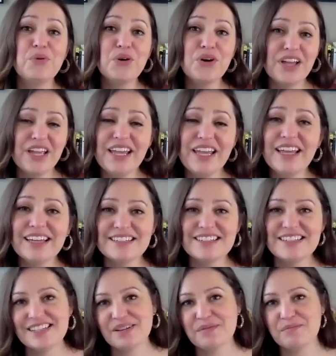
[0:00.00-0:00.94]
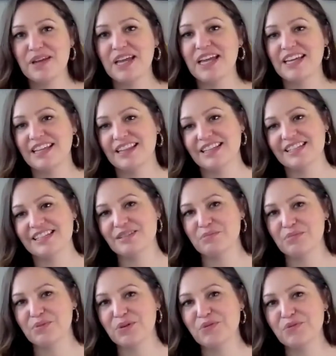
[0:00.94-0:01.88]
put into making this
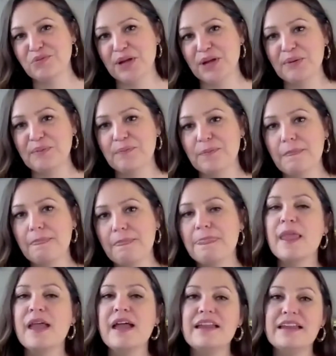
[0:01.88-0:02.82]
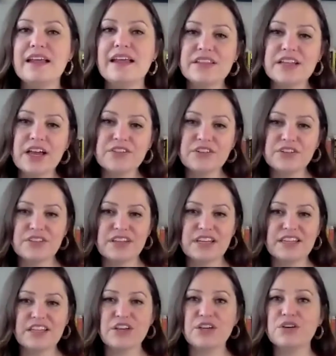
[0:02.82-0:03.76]
improvement. Now, the other
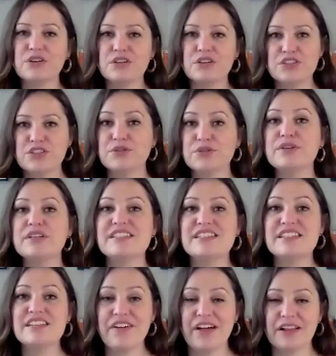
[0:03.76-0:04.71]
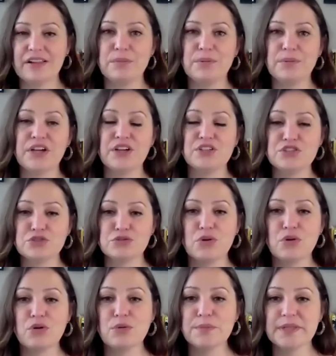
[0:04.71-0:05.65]
thing that you can do is develop a
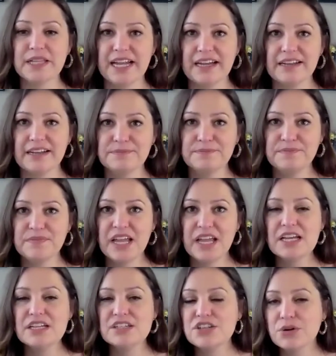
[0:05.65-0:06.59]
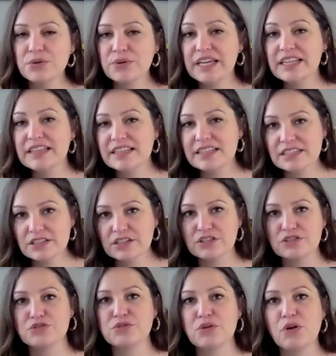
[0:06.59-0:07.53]
control plan. So in this
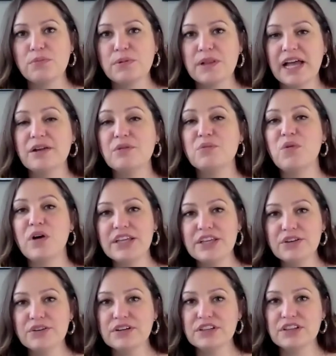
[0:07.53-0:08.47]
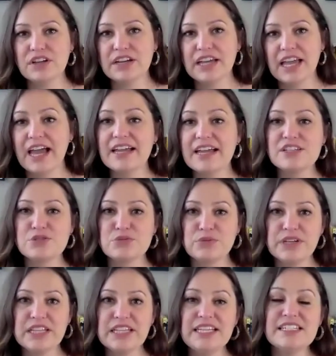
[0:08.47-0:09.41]
control plan, what you can look at is
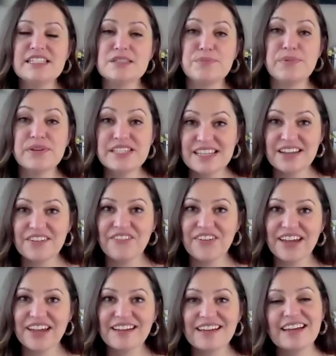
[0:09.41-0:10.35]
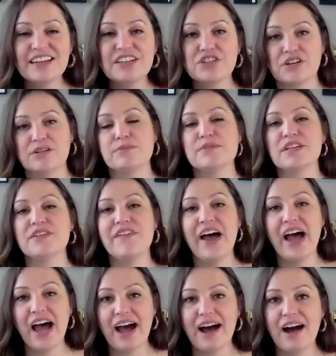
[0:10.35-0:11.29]
really specific in terms of
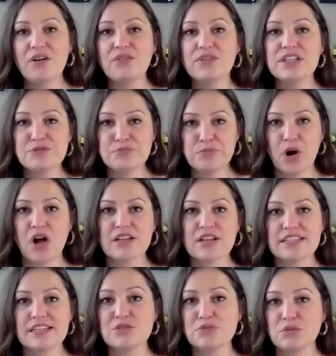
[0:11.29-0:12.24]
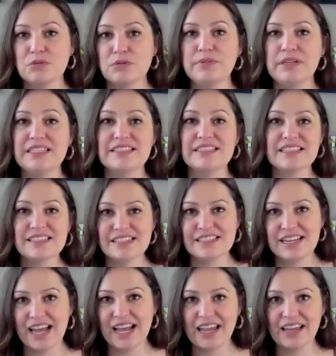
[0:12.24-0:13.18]
how this process will be
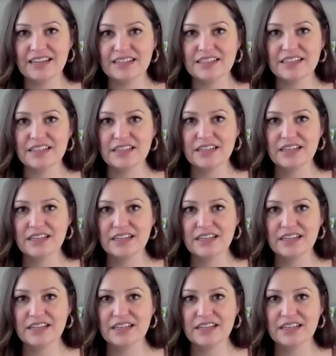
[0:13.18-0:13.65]
sustained.